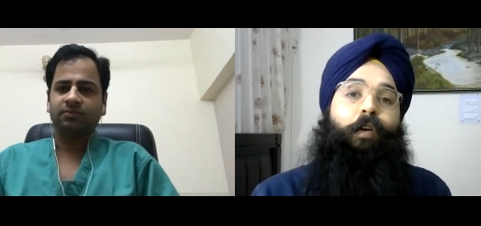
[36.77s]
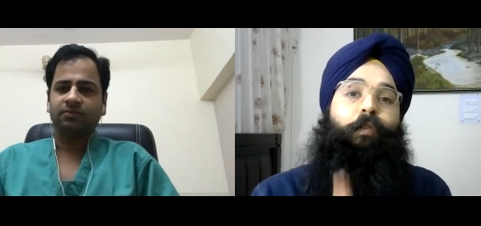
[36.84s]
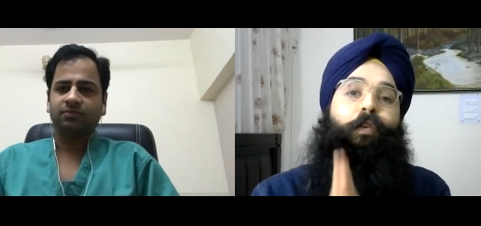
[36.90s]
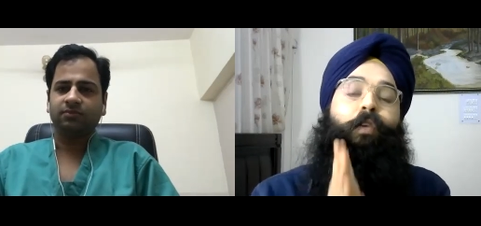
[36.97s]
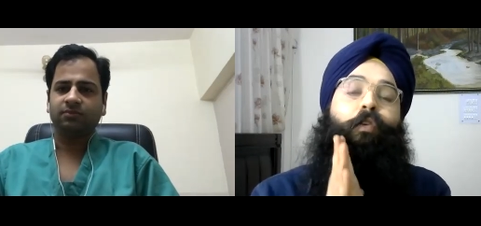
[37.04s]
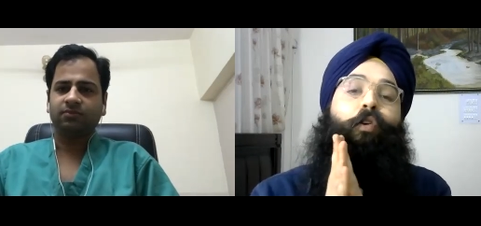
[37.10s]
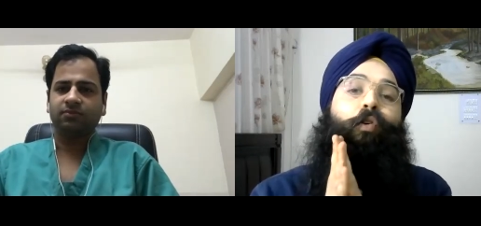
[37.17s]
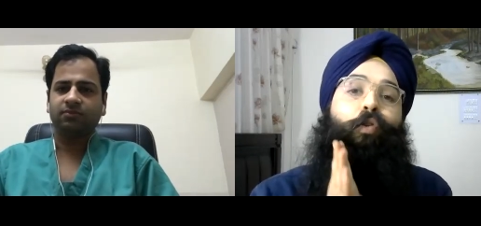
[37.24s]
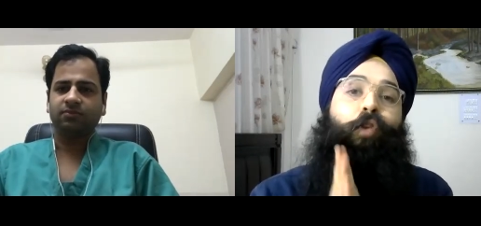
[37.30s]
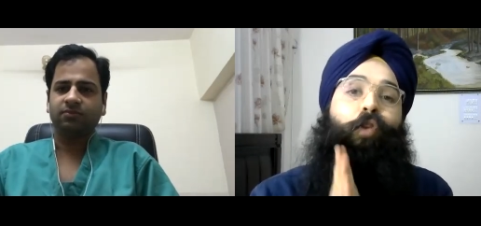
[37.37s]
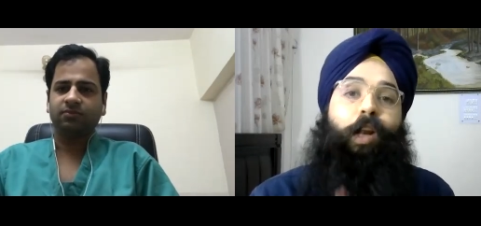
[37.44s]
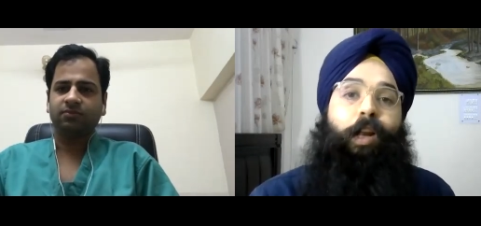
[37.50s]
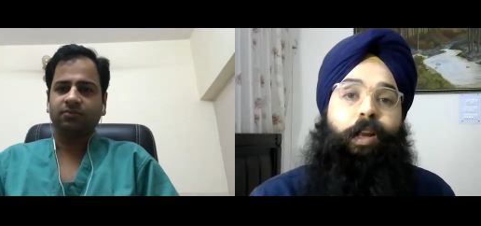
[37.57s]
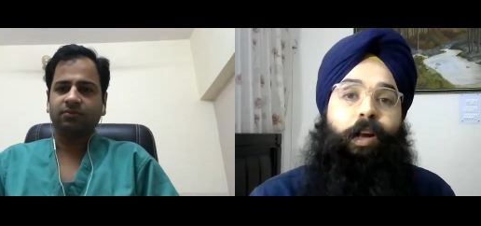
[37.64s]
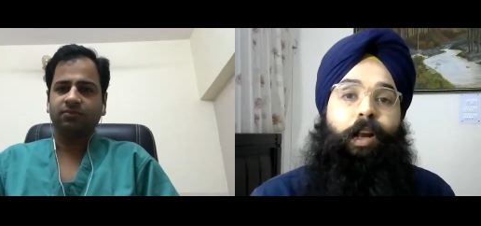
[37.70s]
Speaker 1: we want to
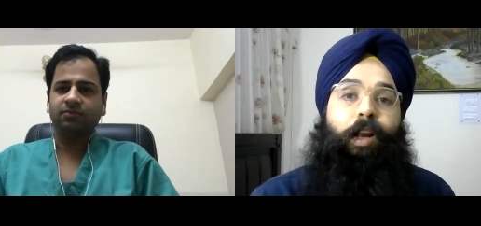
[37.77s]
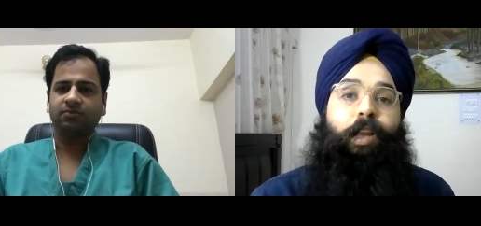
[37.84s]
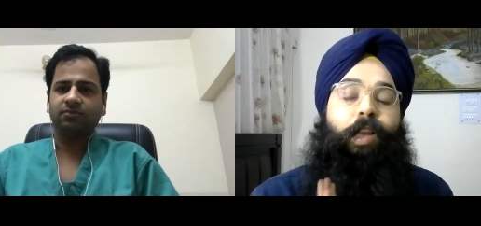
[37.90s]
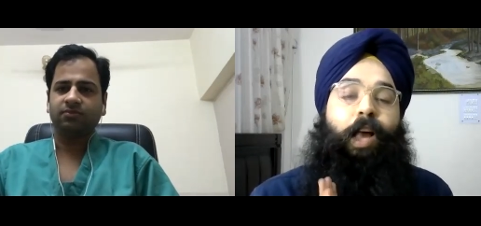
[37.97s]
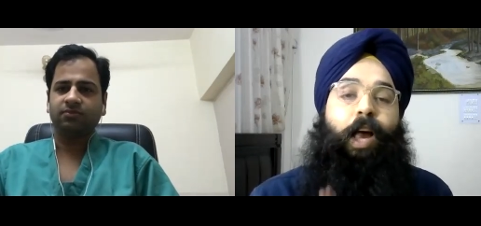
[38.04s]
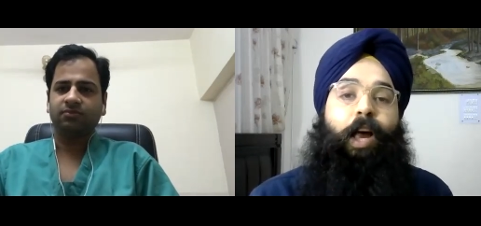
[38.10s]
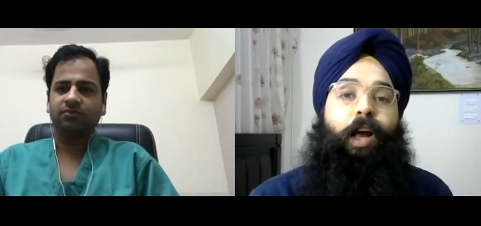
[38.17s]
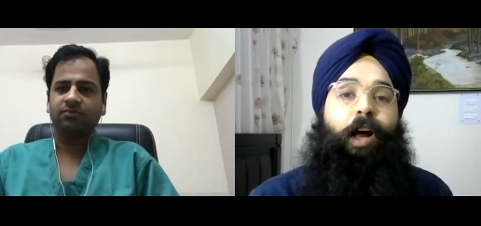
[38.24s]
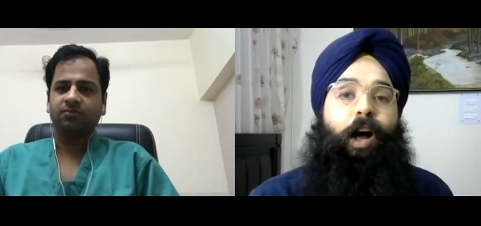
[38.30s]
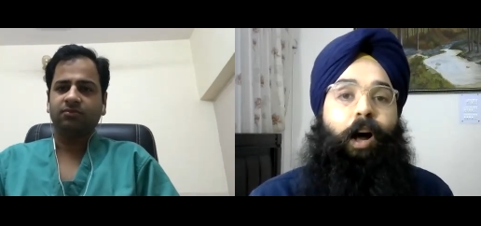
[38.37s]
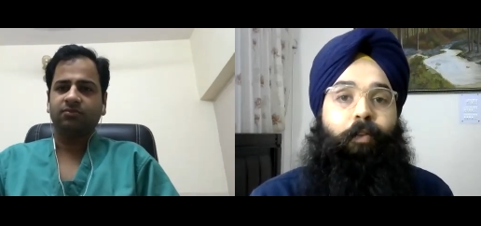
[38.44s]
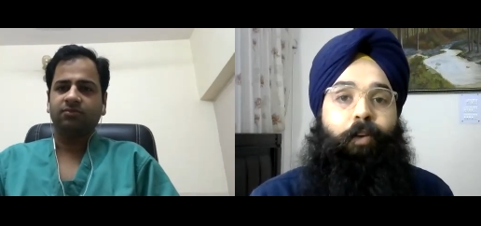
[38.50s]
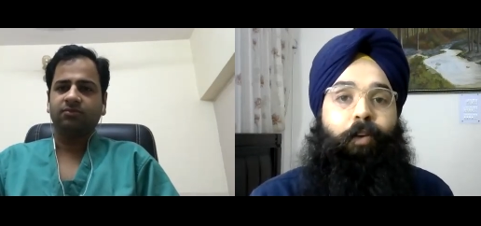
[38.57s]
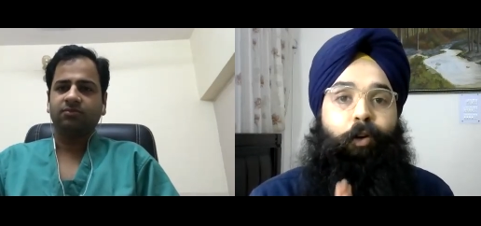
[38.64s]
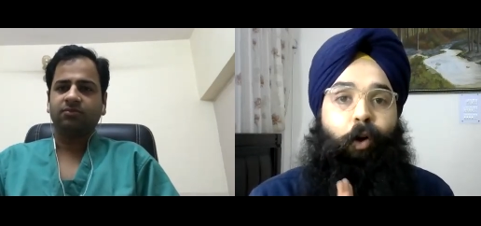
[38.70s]
really, really thank
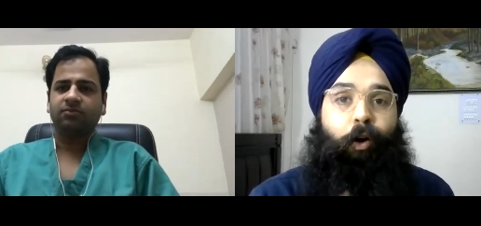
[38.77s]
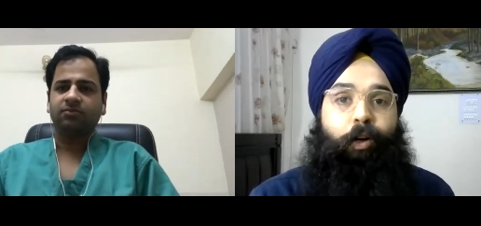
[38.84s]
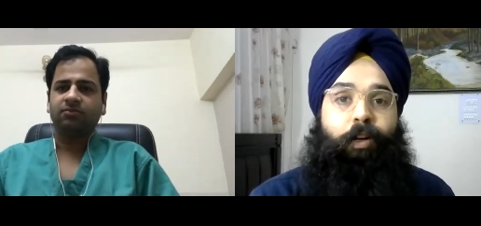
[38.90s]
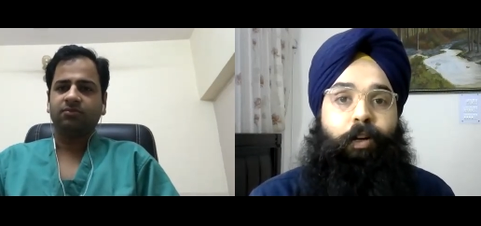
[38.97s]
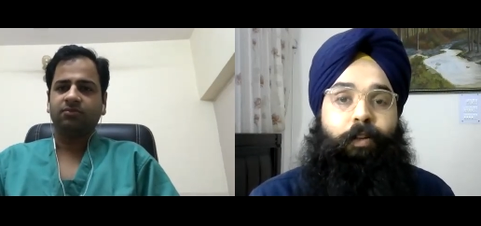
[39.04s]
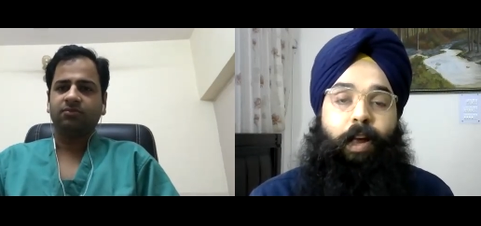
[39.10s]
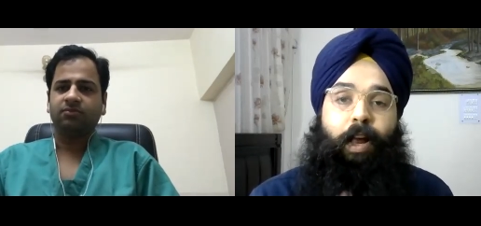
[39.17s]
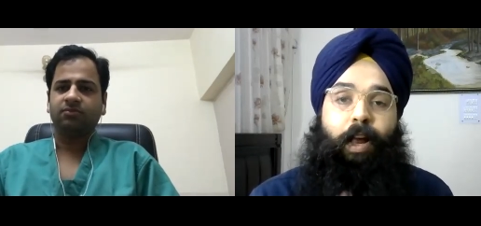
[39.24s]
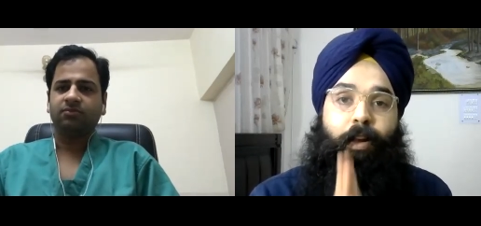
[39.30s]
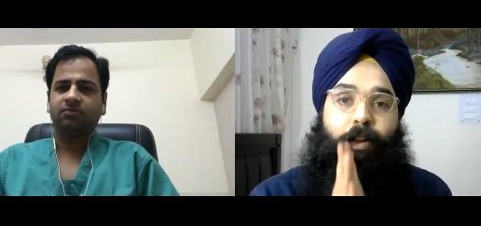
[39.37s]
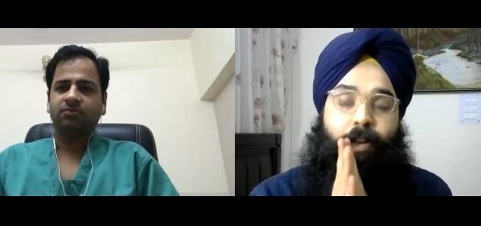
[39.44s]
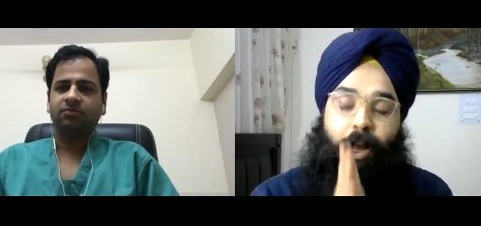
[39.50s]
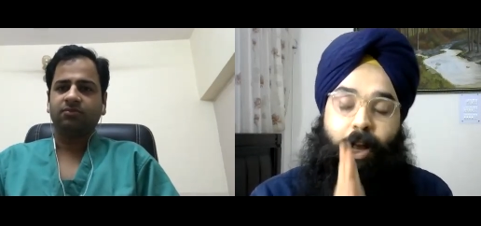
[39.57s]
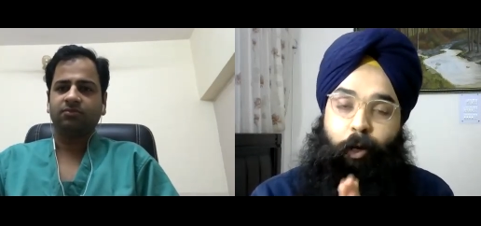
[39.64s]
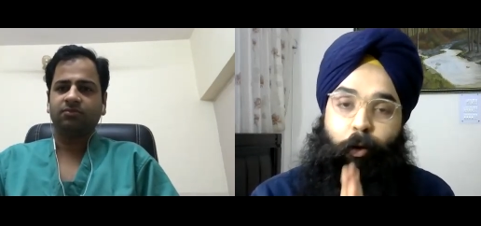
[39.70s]
our doctors and
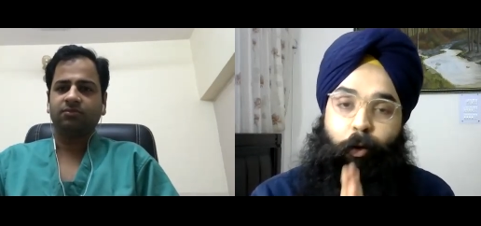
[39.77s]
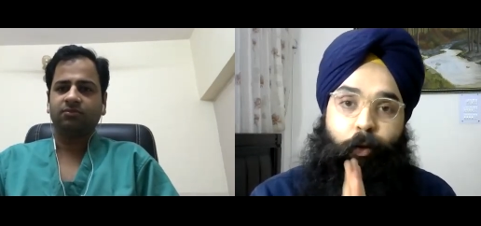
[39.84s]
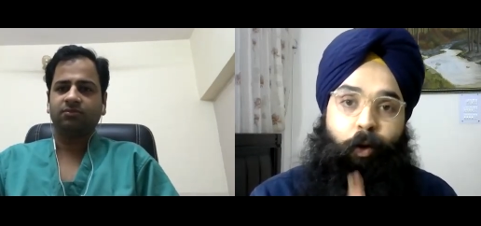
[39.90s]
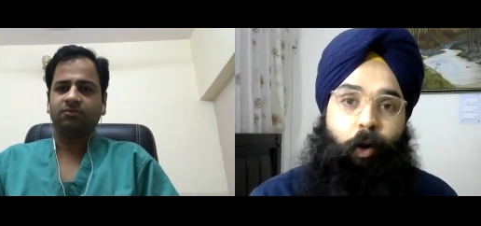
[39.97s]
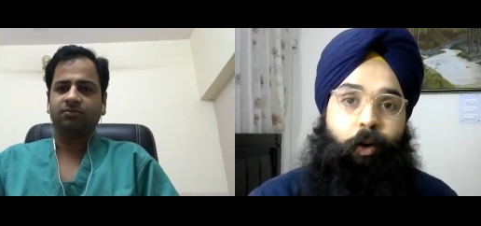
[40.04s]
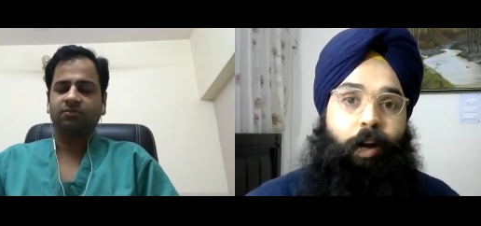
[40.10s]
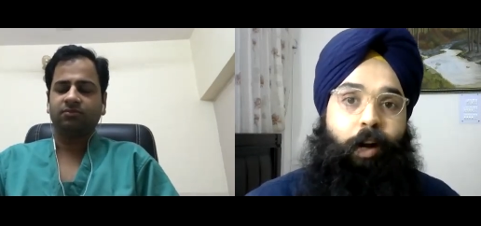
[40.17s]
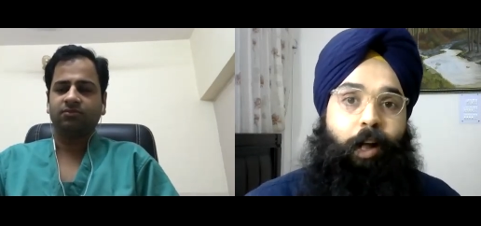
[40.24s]
thank you, Dr.